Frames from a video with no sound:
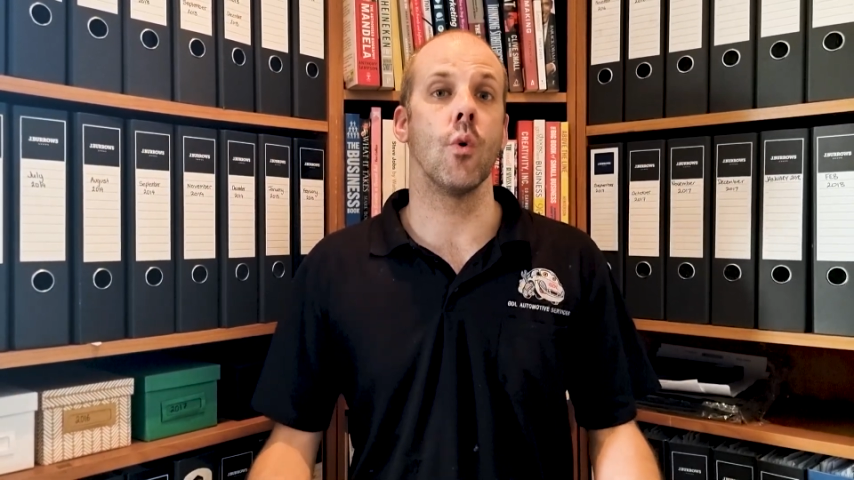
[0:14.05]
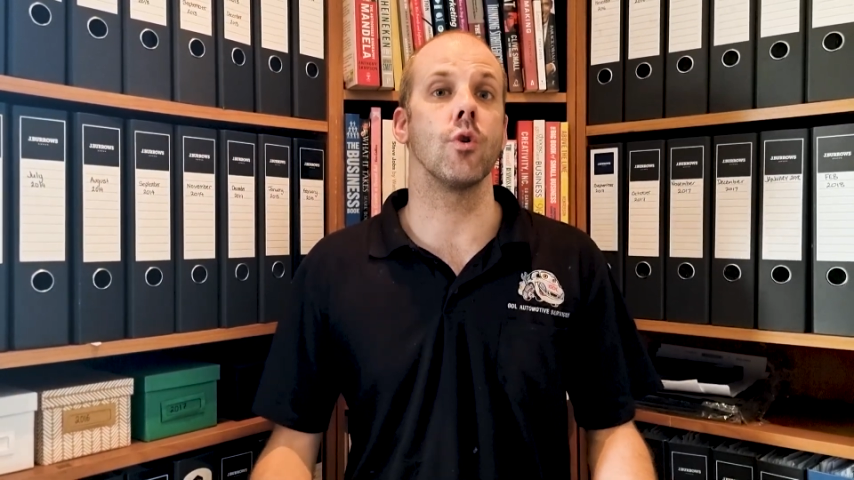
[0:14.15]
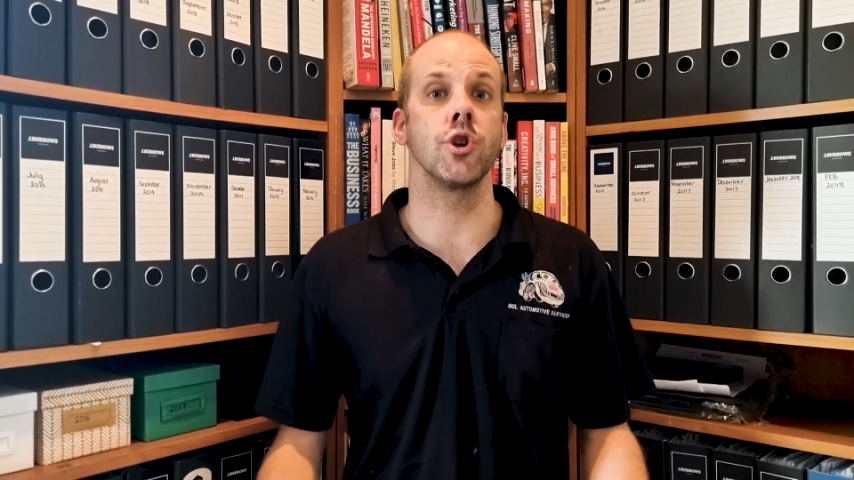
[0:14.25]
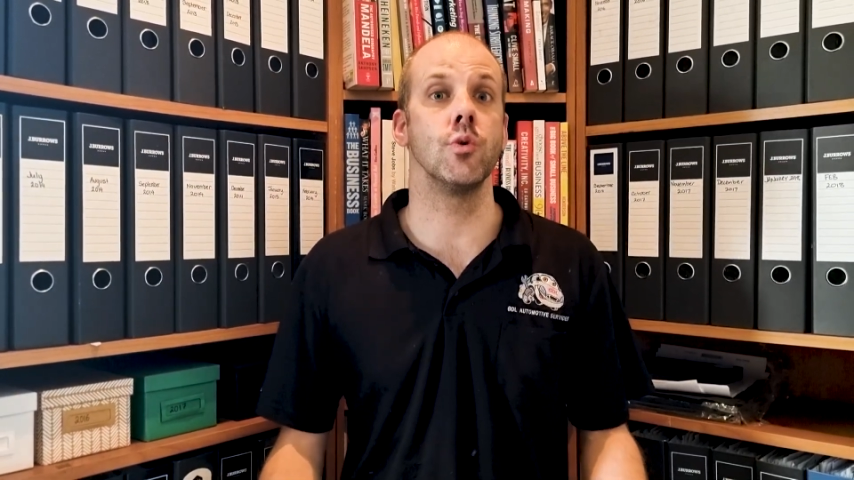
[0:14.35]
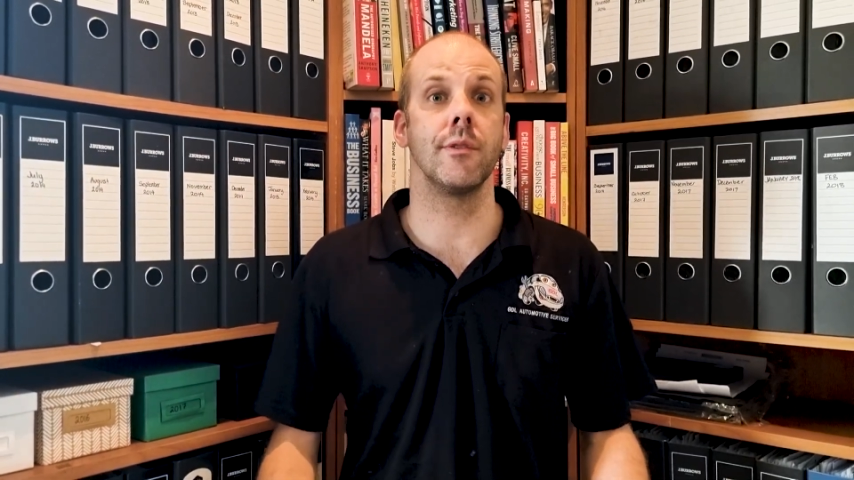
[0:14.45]

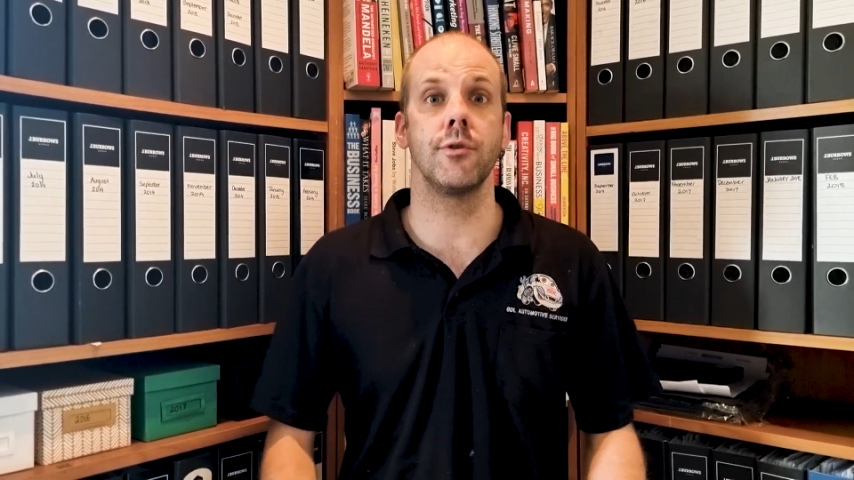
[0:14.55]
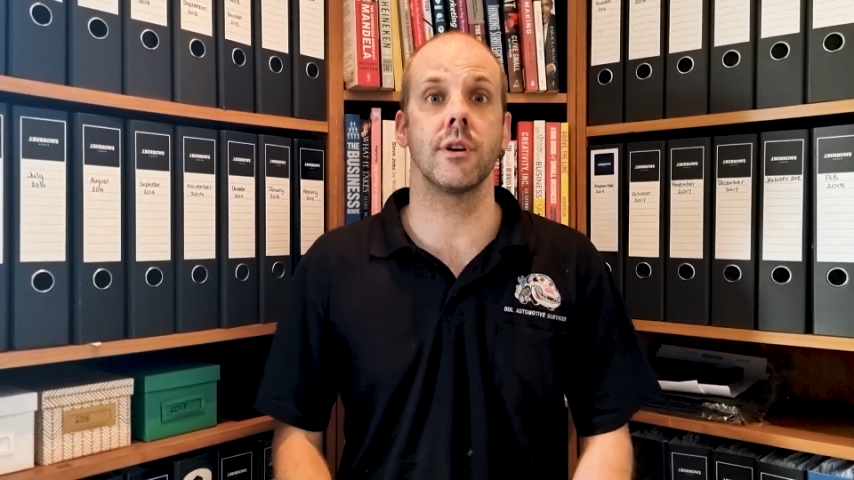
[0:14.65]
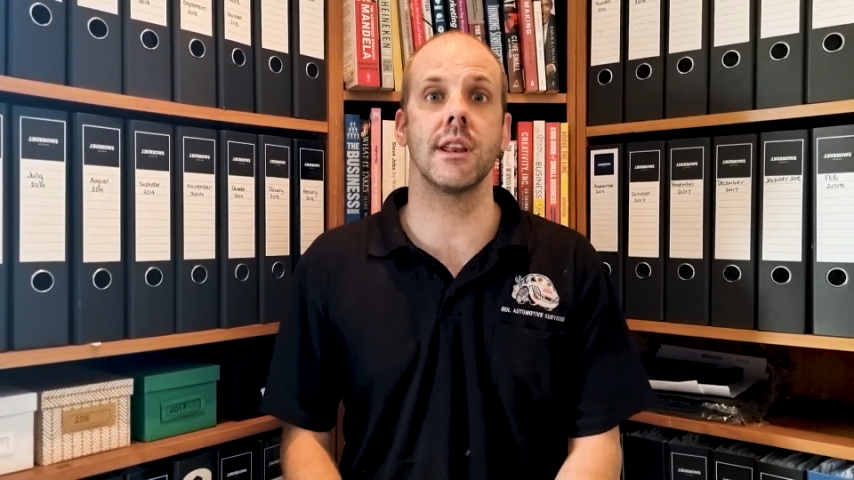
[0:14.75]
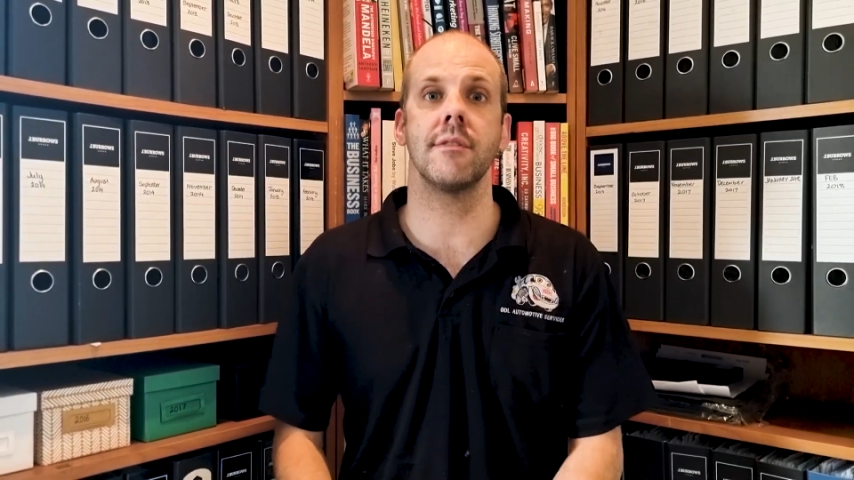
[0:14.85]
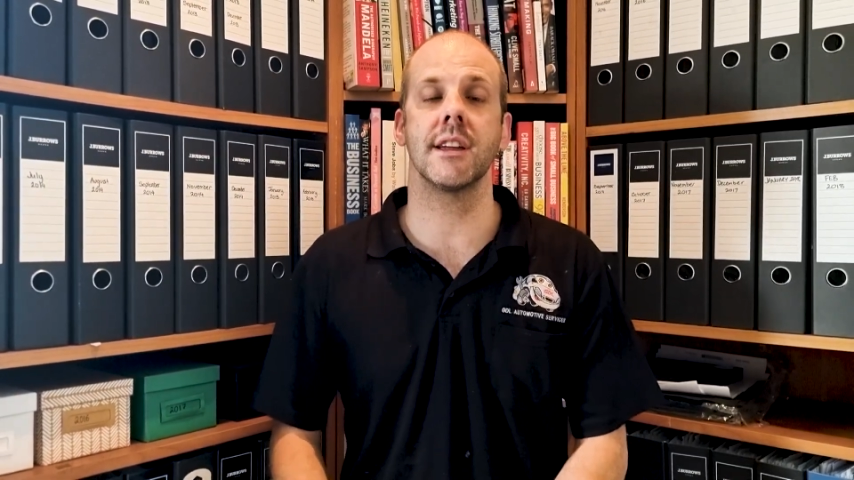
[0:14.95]
or new if
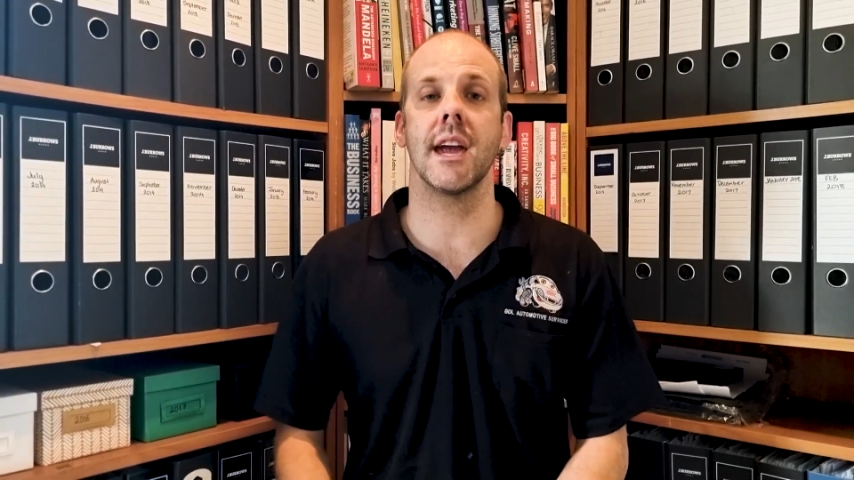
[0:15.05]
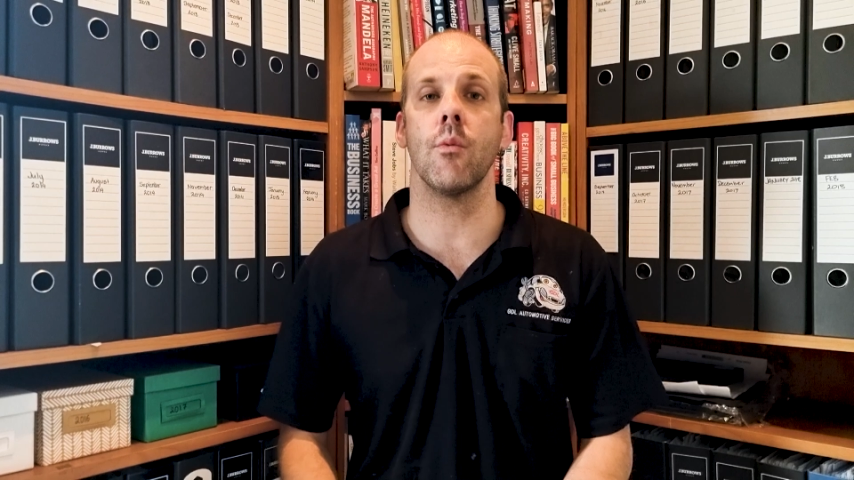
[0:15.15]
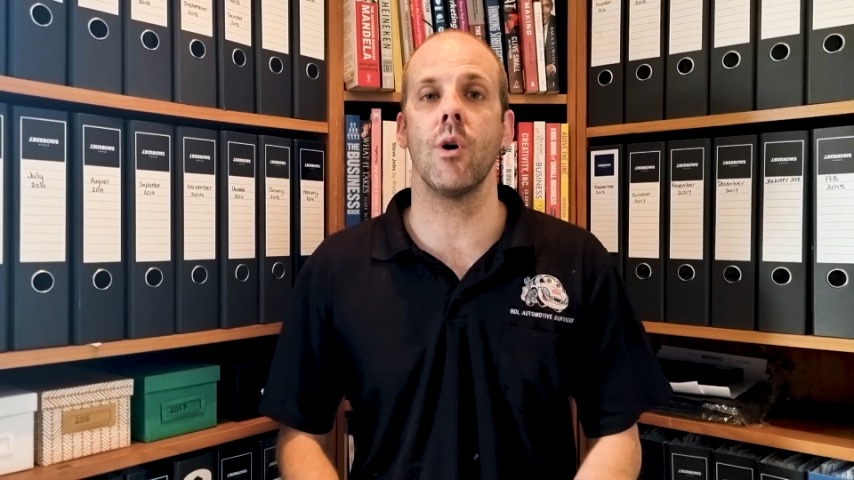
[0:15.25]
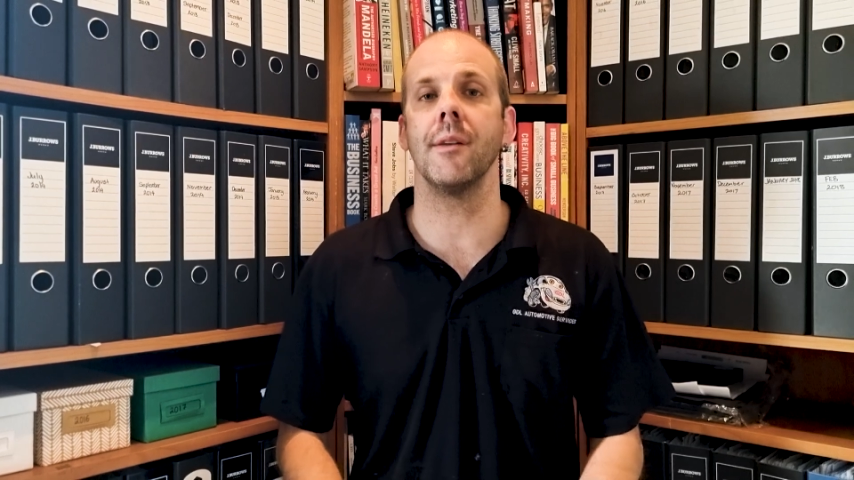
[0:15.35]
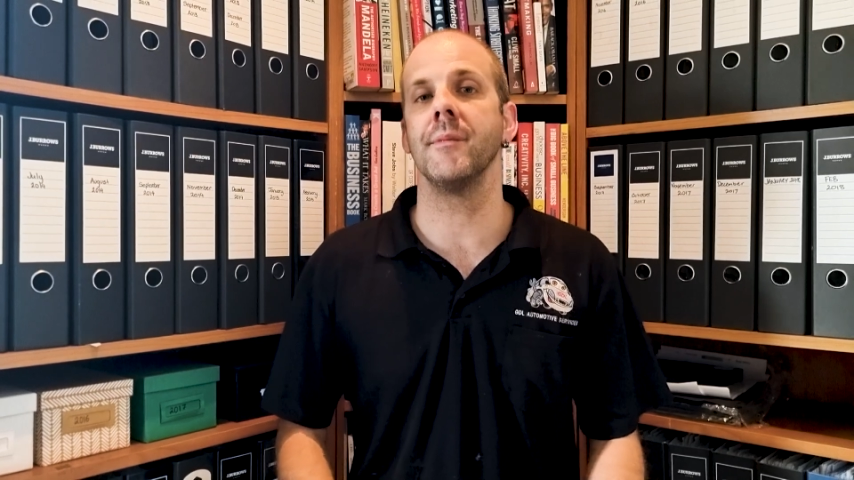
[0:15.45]
you can even
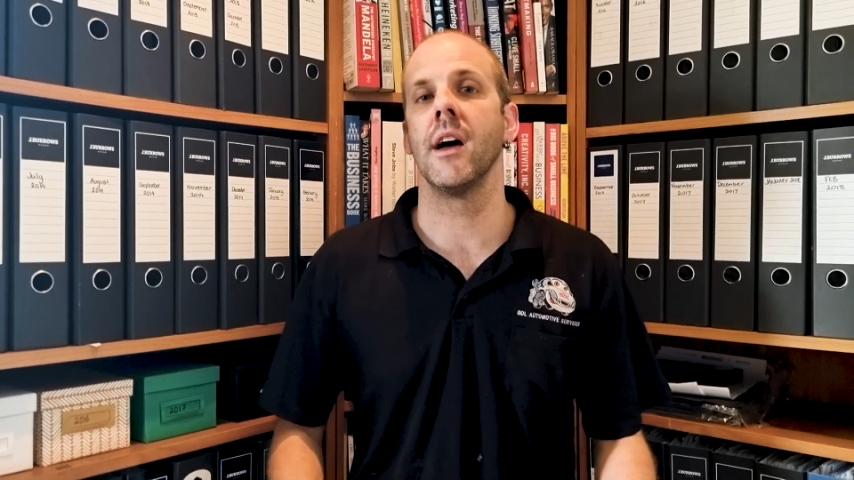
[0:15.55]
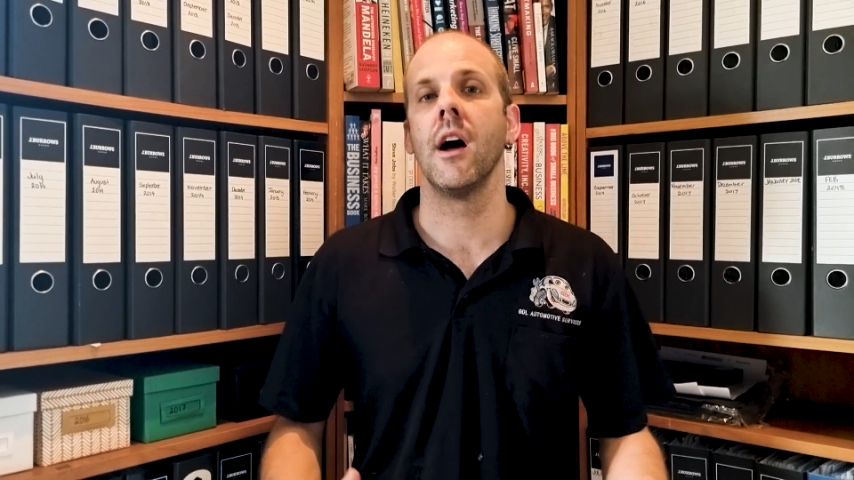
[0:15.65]
get one.